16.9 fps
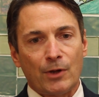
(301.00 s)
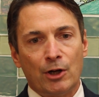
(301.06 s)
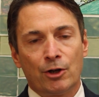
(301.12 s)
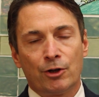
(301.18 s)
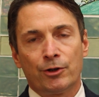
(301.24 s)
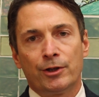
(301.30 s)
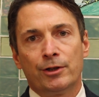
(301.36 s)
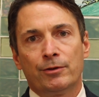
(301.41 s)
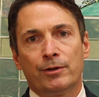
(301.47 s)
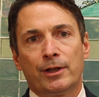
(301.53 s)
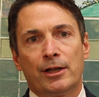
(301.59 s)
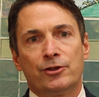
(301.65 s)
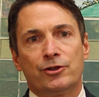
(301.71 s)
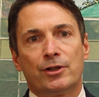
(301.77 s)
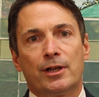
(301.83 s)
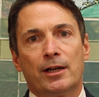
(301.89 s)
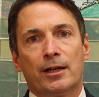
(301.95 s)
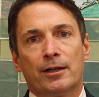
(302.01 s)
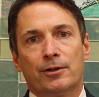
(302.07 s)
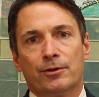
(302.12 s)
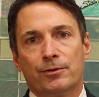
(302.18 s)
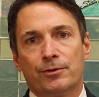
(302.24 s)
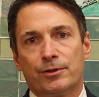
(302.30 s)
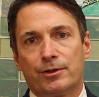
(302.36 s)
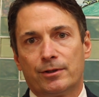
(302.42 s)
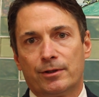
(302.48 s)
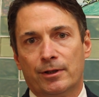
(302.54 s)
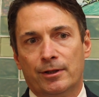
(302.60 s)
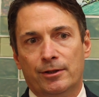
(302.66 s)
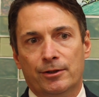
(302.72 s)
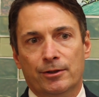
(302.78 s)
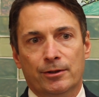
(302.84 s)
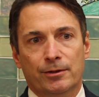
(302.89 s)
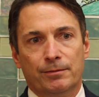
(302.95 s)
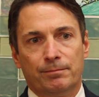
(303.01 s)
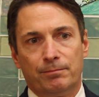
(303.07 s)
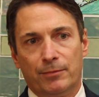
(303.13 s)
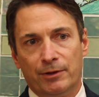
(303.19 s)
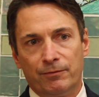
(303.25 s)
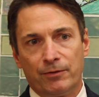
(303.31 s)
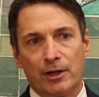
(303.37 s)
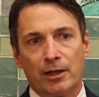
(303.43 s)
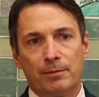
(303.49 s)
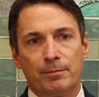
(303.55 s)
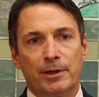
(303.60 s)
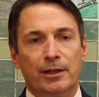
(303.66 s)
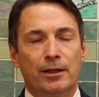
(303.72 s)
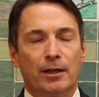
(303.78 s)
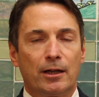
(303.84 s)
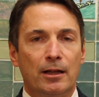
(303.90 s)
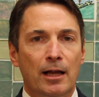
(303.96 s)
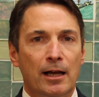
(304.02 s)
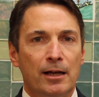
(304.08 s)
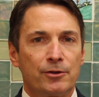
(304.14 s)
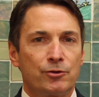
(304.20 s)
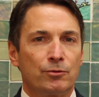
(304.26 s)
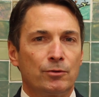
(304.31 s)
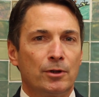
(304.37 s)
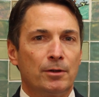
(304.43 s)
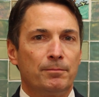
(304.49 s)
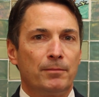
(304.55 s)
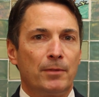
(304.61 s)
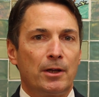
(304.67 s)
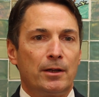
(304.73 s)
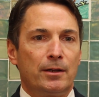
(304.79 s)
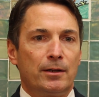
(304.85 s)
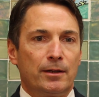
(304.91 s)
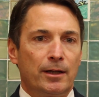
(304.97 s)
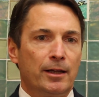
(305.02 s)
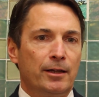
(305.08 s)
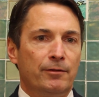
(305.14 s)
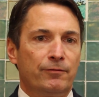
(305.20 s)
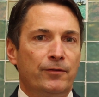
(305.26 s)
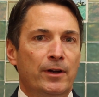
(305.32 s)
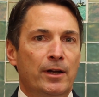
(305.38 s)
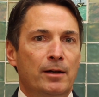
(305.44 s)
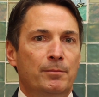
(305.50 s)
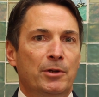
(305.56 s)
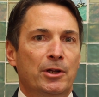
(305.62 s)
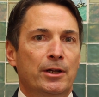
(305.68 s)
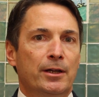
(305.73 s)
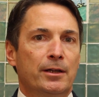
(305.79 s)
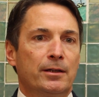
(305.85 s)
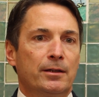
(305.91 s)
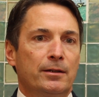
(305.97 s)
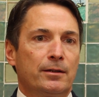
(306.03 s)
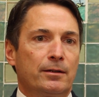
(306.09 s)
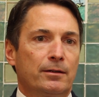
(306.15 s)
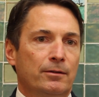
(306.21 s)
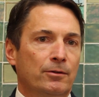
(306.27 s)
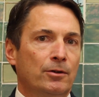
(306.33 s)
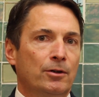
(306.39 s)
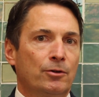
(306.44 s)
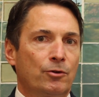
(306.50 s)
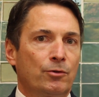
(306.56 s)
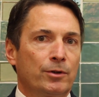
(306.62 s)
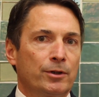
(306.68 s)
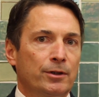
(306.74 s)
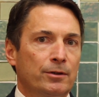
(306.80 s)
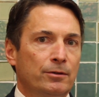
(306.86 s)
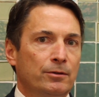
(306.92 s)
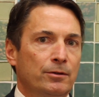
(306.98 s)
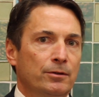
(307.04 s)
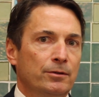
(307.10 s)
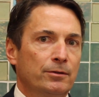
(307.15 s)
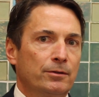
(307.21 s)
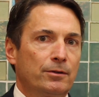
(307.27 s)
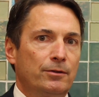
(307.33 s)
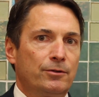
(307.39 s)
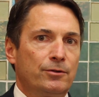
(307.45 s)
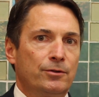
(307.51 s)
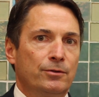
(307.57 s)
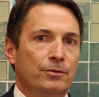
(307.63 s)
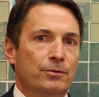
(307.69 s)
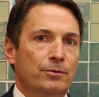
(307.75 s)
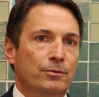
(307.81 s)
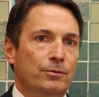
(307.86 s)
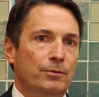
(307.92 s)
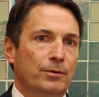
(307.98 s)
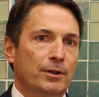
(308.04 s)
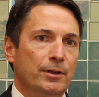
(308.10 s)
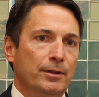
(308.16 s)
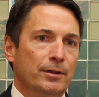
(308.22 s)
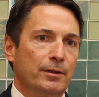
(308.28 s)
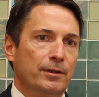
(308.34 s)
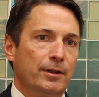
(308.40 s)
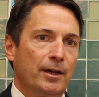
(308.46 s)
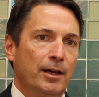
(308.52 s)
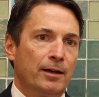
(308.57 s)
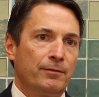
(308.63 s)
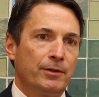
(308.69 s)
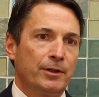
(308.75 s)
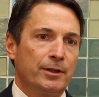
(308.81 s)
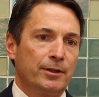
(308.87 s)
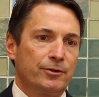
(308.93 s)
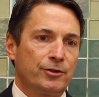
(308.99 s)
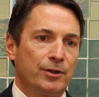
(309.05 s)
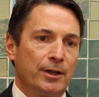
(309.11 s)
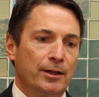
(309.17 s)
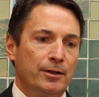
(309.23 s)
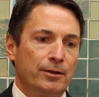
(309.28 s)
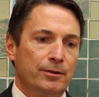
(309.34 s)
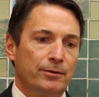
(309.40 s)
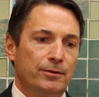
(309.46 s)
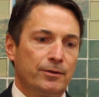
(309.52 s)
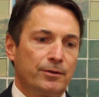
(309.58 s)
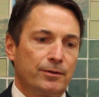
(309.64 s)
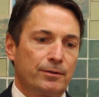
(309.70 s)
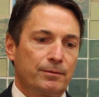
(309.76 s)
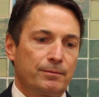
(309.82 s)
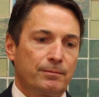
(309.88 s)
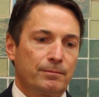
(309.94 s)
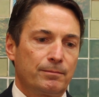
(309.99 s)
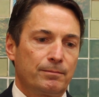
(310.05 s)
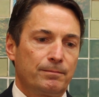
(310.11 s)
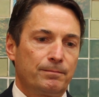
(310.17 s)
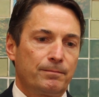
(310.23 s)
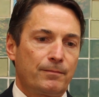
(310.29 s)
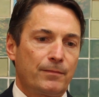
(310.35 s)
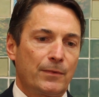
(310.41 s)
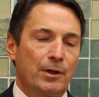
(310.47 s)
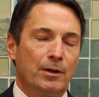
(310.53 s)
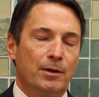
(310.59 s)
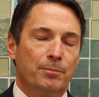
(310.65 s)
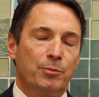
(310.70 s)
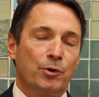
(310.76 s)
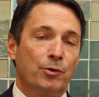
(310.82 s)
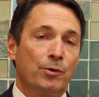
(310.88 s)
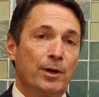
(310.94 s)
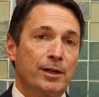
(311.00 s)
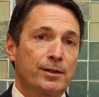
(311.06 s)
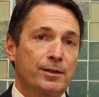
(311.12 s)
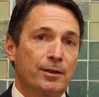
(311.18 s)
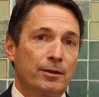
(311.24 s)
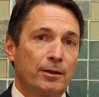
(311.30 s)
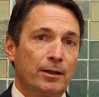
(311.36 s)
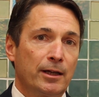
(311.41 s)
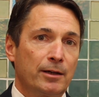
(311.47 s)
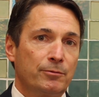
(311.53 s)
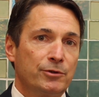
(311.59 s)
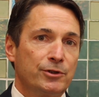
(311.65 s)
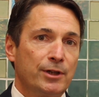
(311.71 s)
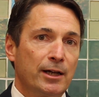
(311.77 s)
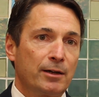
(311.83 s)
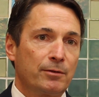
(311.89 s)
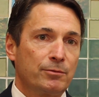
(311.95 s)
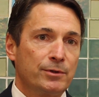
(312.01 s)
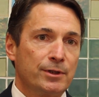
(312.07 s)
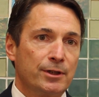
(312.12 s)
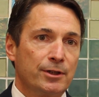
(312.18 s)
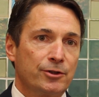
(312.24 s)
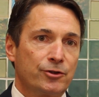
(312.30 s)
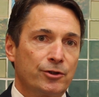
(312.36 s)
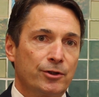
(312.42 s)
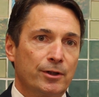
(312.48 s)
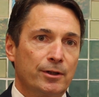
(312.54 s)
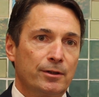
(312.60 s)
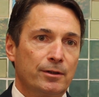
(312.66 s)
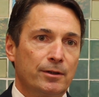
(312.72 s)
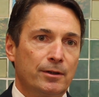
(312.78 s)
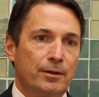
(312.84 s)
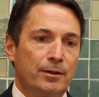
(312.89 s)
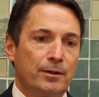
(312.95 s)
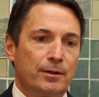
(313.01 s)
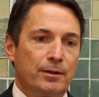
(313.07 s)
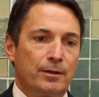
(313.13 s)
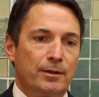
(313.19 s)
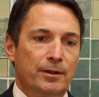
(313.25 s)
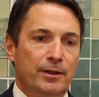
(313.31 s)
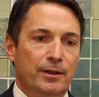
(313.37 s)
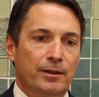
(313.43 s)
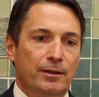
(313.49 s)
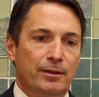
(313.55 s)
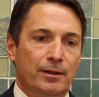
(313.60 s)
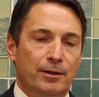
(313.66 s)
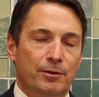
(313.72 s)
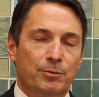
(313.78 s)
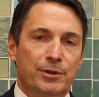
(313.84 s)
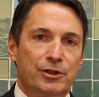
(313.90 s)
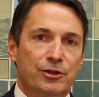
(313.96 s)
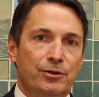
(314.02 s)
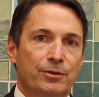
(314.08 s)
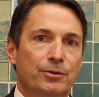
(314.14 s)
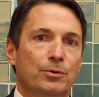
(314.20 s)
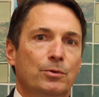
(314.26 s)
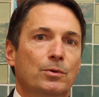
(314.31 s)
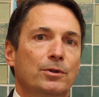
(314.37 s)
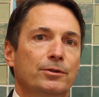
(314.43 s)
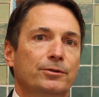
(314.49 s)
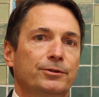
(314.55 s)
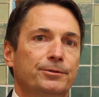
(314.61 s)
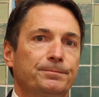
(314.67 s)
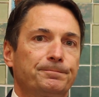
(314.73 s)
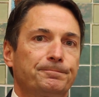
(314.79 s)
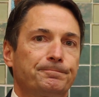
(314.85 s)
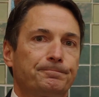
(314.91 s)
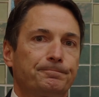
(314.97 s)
part of hearing educators in your environment, in the classroom, and the family are all critical to having a child progress in their language acquisition and reach their goals.